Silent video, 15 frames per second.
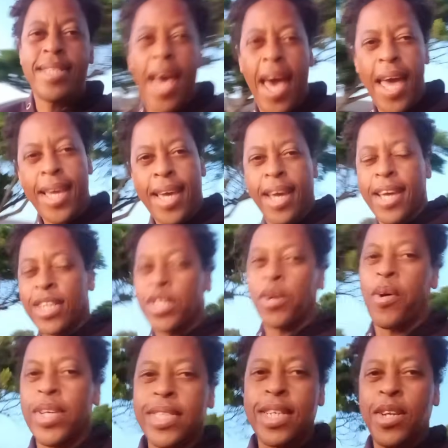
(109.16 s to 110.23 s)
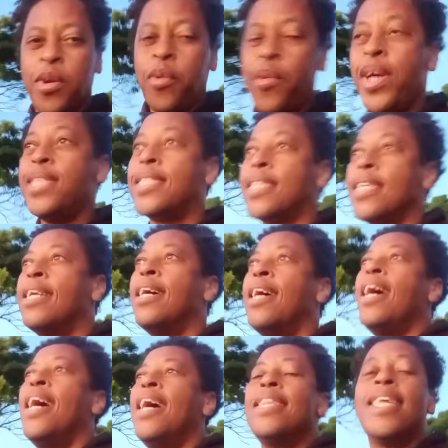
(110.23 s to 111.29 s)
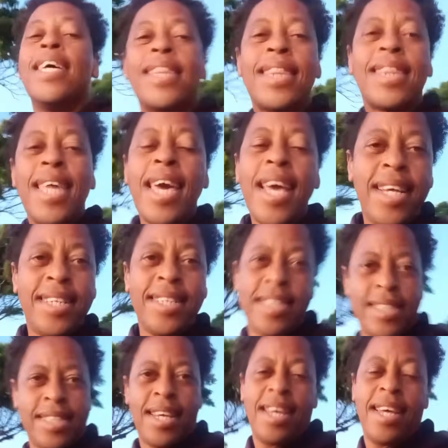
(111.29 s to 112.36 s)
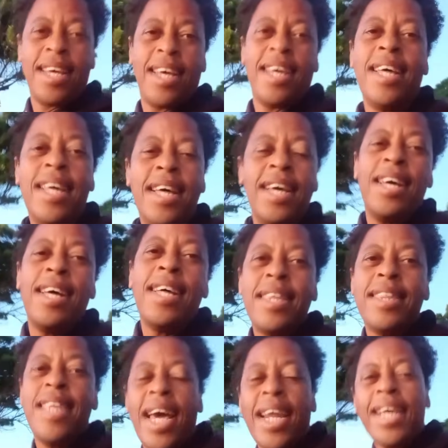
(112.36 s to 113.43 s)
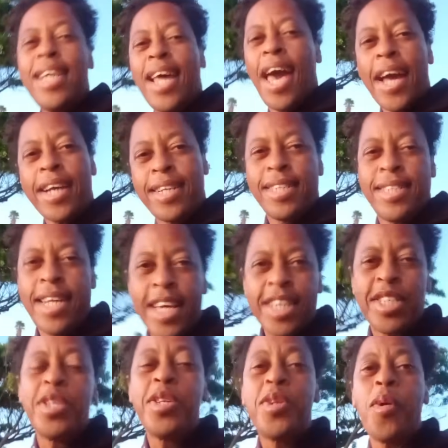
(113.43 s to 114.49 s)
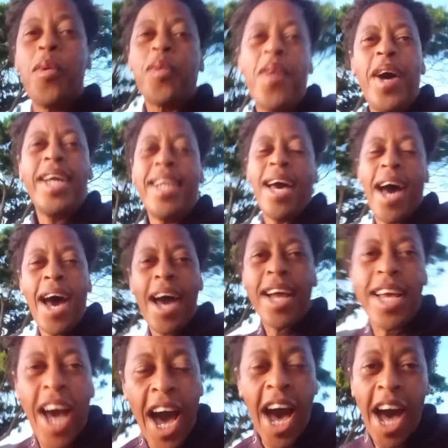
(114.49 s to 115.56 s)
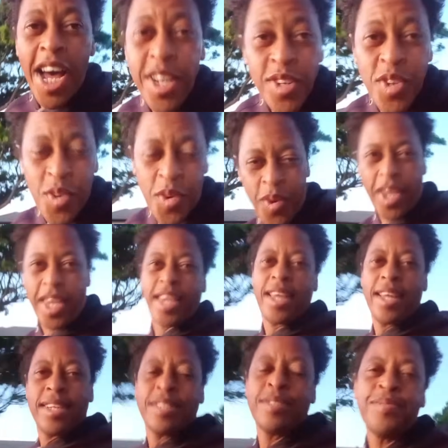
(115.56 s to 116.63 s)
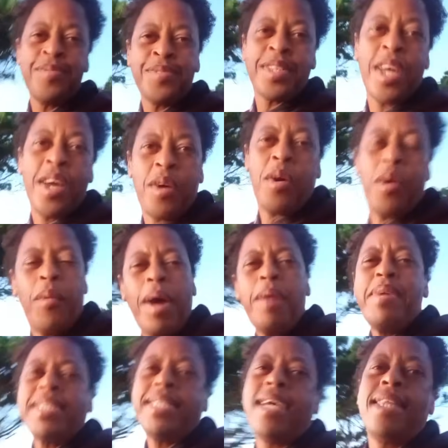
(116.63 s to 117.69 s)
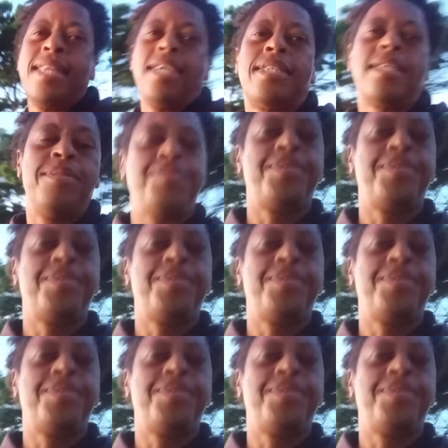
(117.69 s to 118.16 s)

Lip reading: taking into consideration the things that it actually takes to run a country. Why am I saying this?